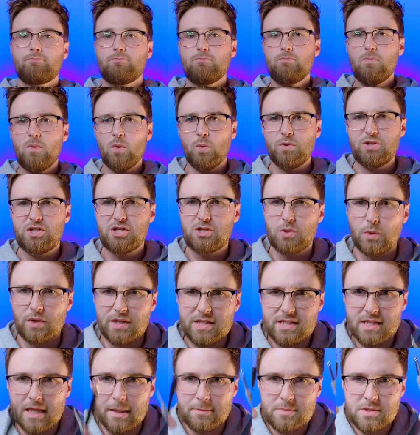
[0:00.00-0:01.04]
which is sort of
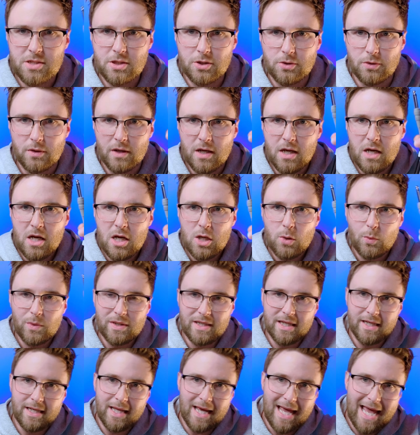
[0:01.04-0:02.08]
step 2. We
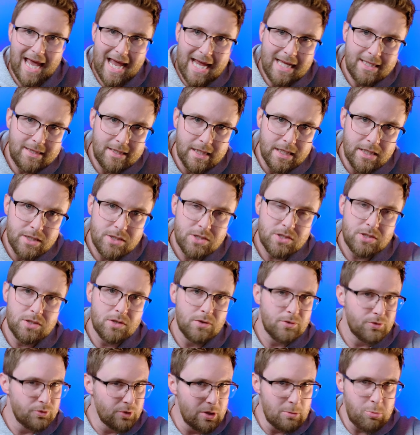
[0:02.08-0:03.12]
need an 1/8 inch,
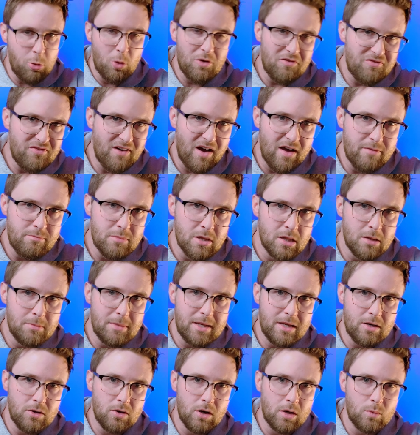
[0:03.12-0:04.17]
3.5
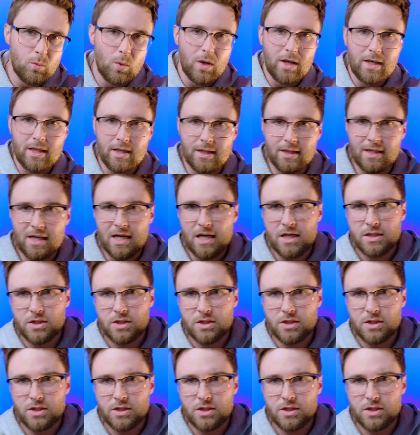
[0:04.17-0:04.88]
millimeter on one end to